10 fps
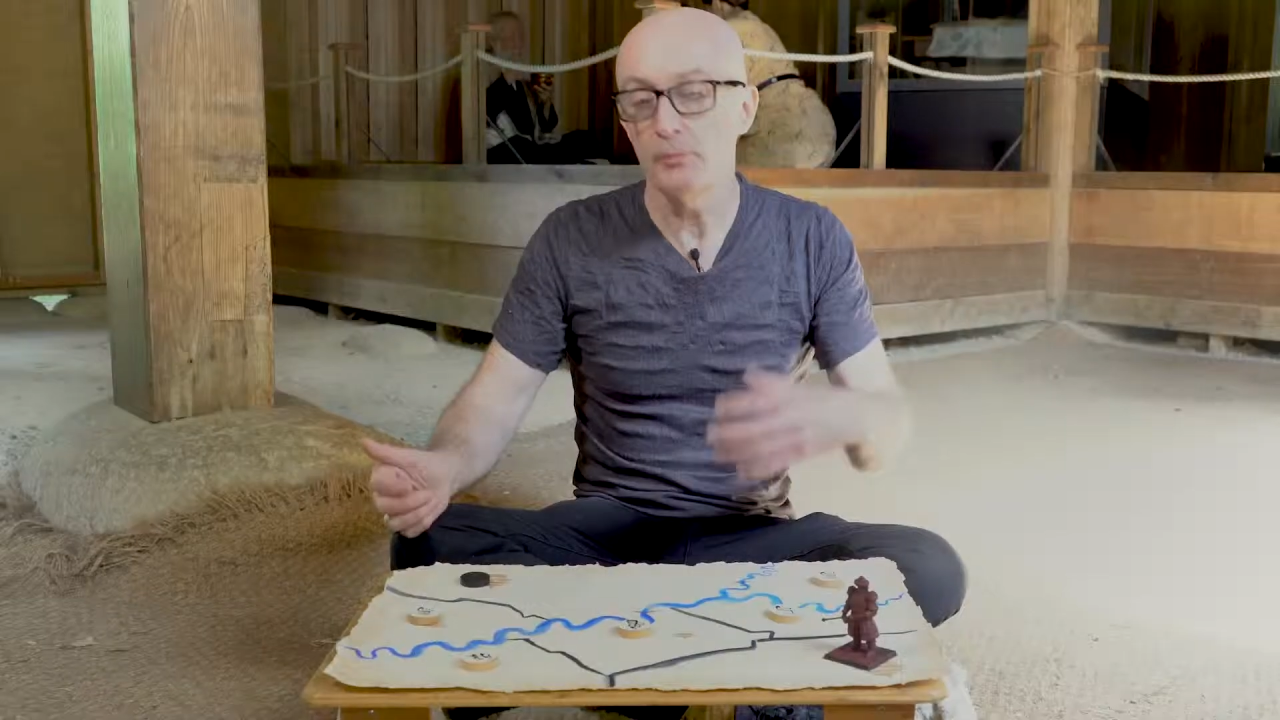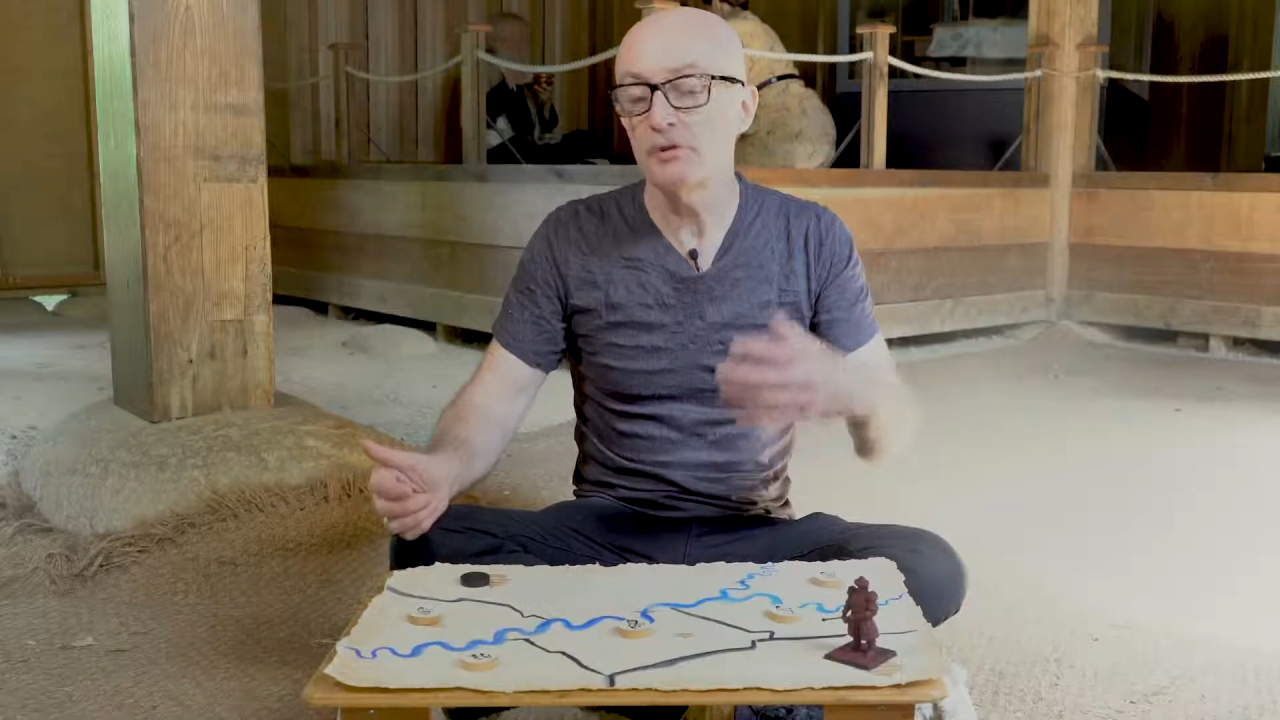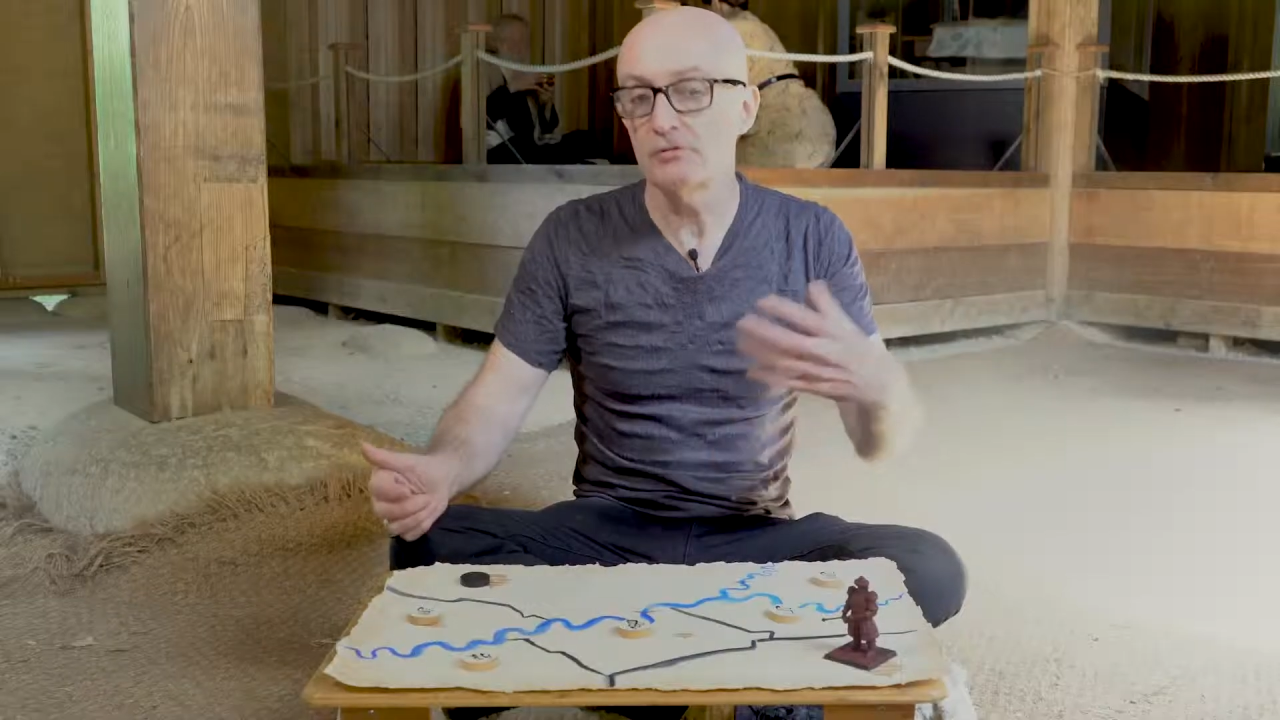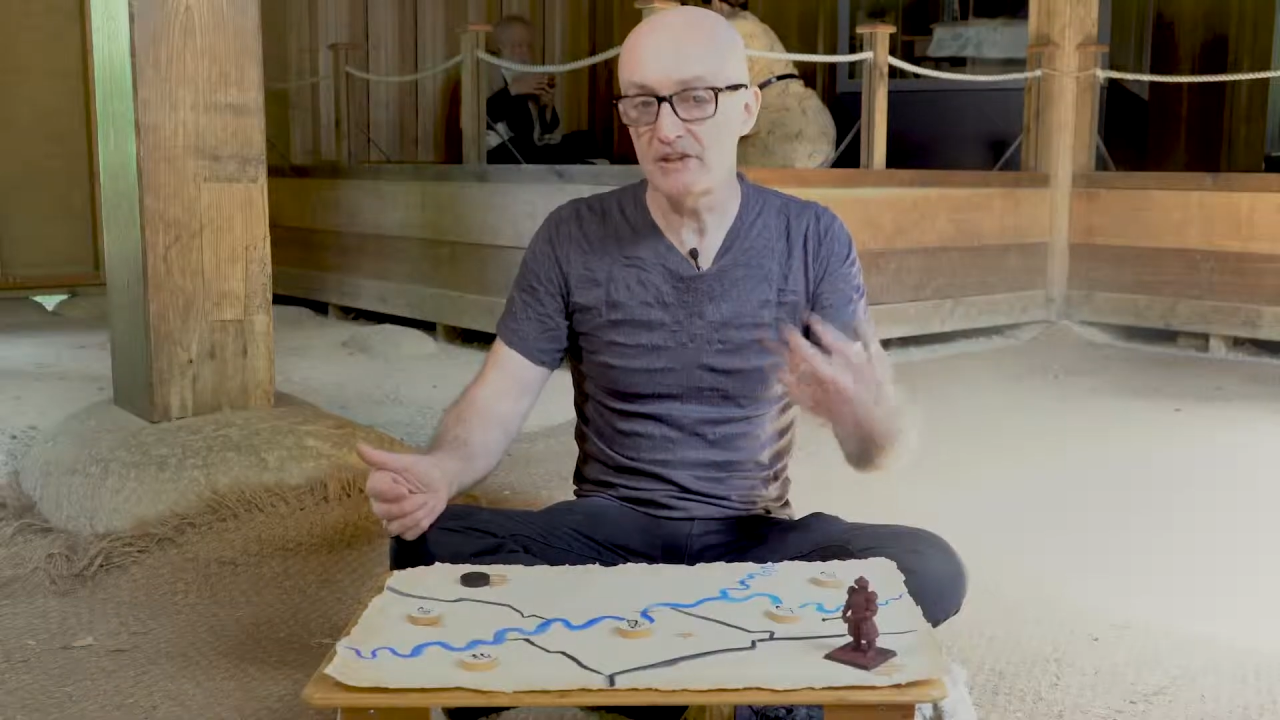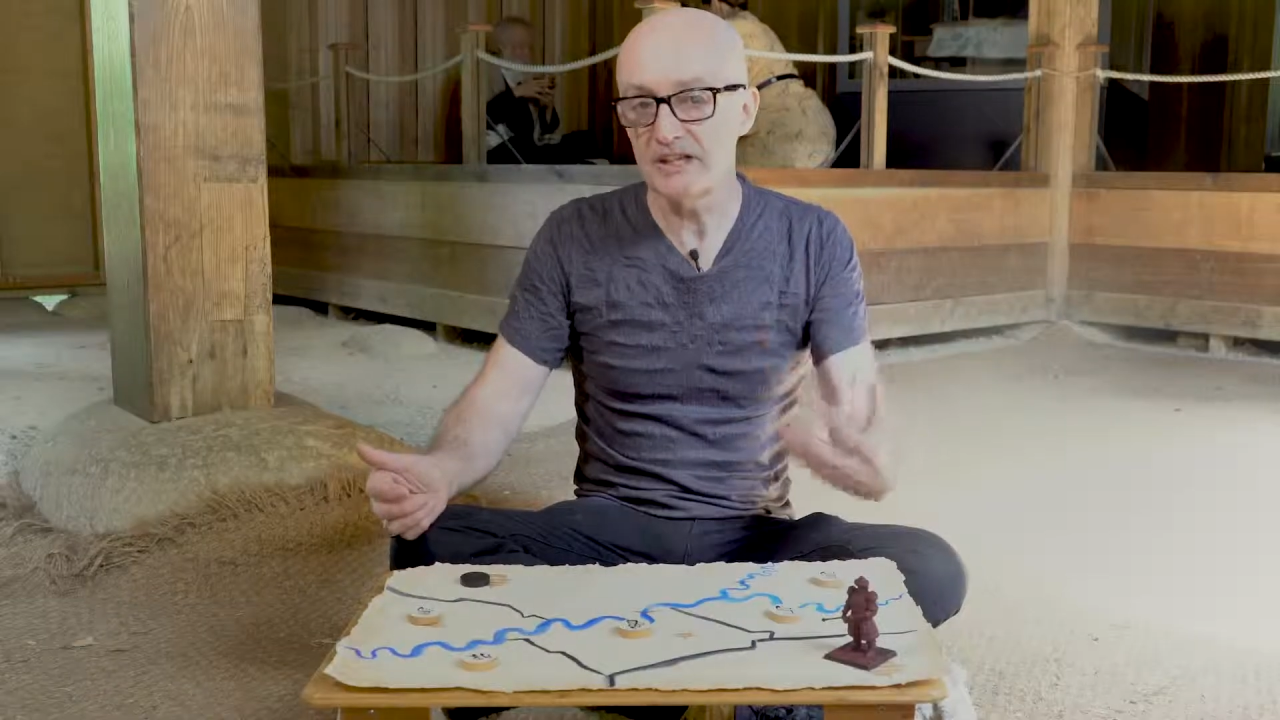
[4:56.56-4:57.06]

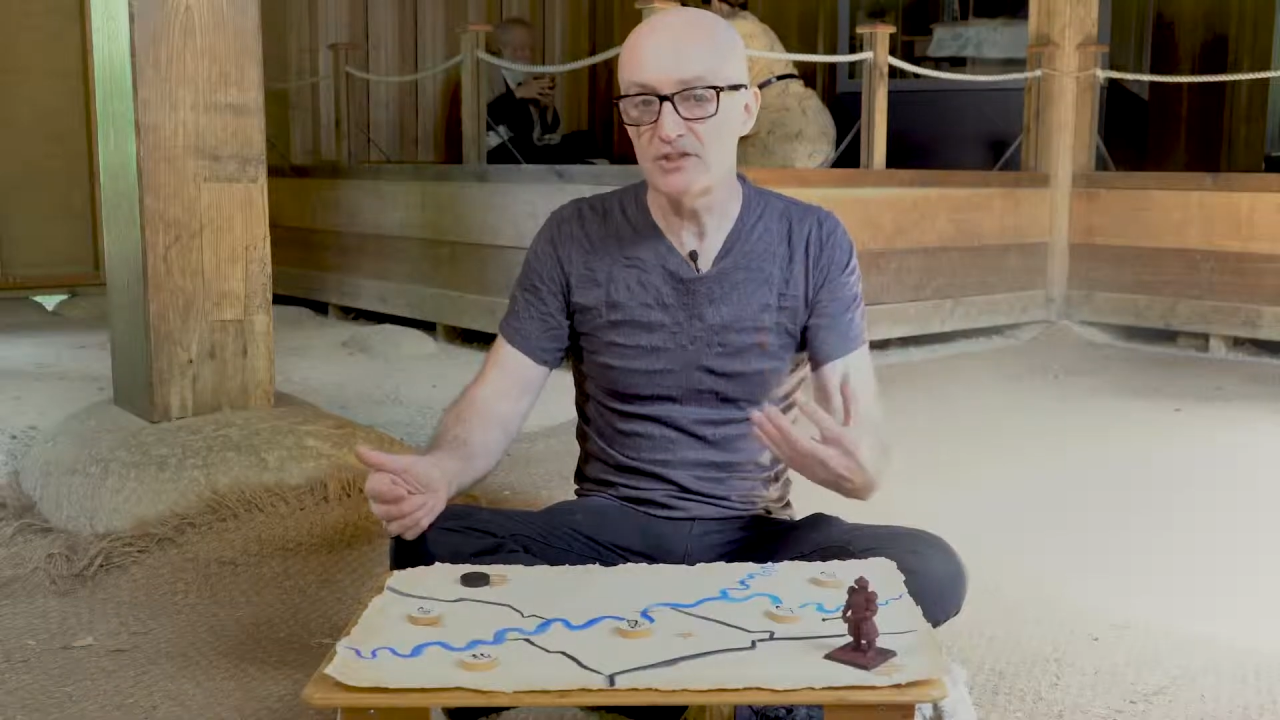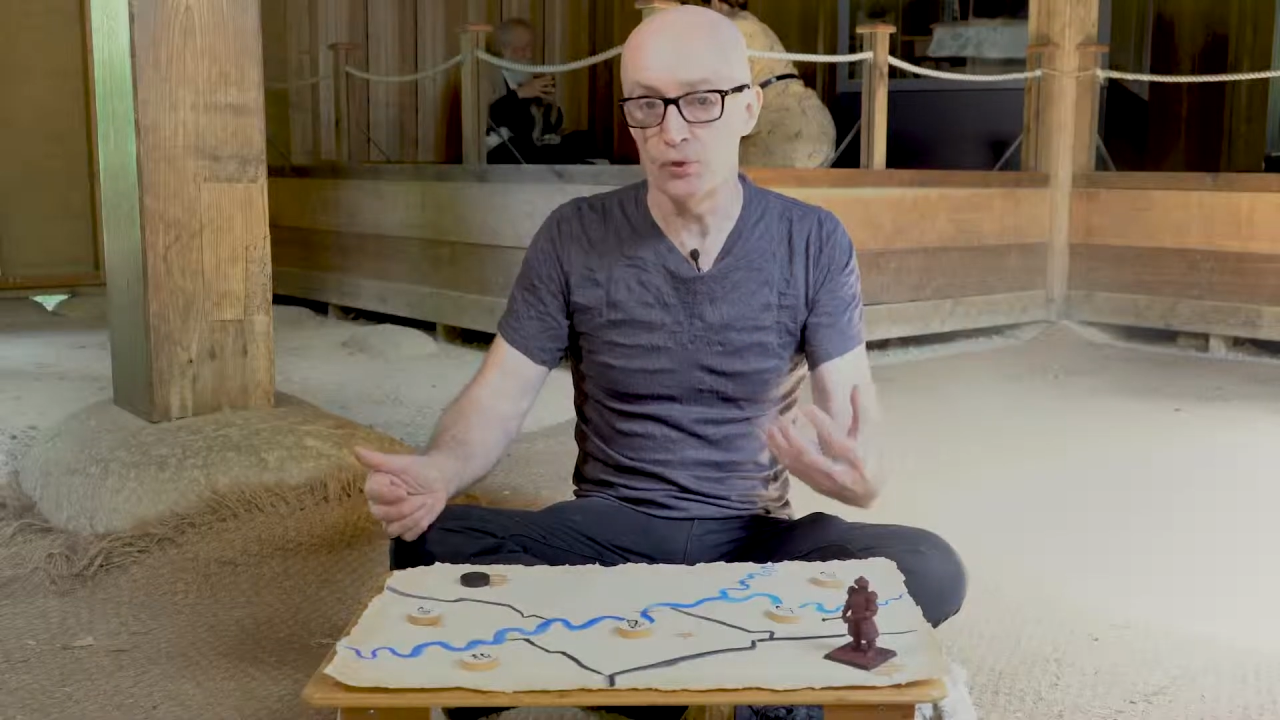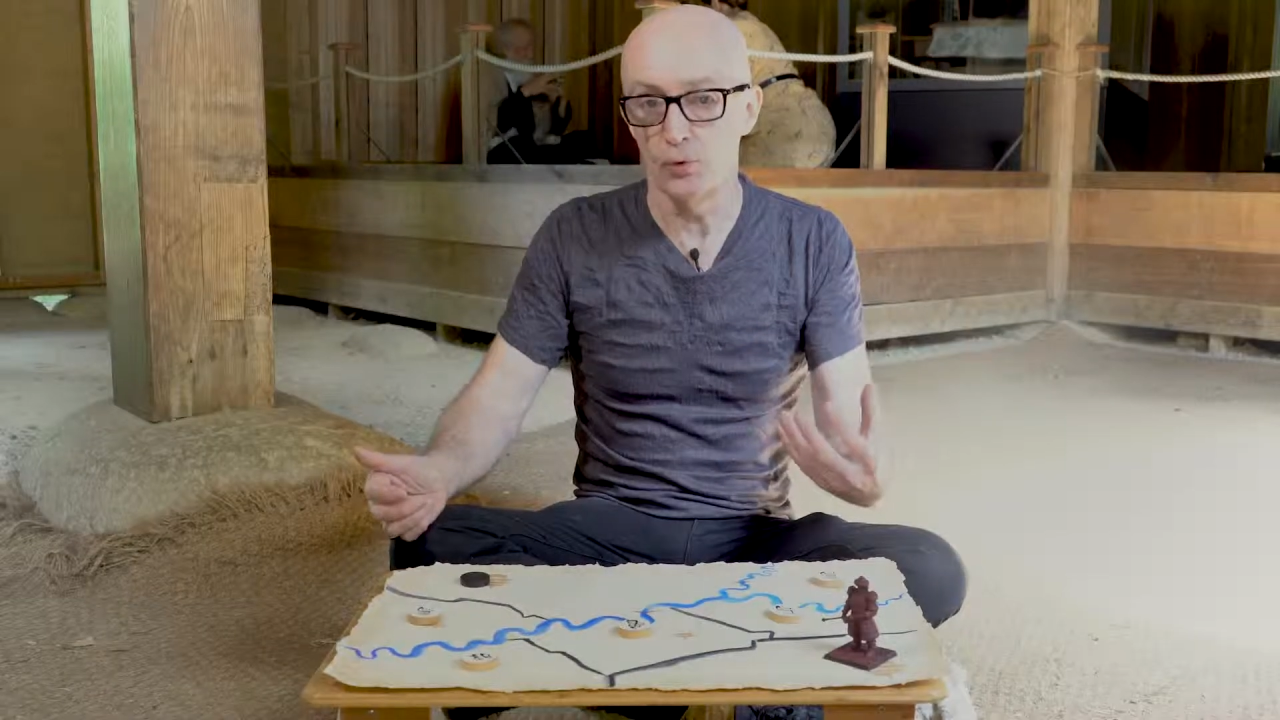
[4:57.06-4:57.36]
upgrade your